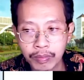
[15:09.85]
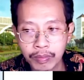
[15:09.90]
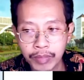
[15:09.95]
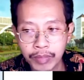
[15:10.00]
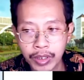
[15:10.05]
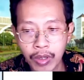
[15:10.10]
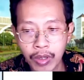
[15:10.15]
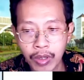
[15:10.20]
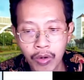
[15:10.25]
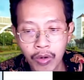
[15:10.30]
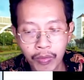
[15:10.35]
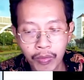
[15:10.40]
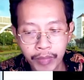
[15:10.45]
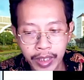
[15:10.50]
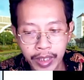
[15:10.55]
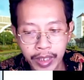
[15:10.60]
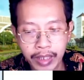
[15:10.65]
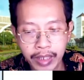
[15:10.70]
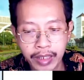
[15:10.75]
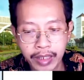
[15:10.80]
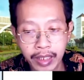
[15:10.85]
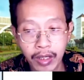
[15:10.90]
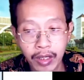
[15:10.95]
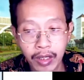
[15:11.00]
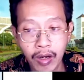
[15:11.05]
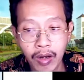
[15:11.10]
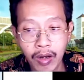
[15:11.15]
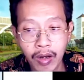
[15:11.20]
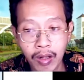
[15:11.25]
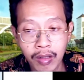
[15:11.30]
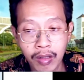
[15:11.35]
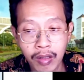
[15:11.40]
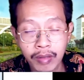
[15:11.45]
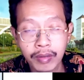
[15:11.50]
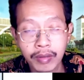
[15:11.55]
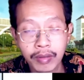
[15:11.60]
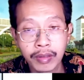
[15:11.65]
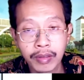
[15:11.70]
be hoping that all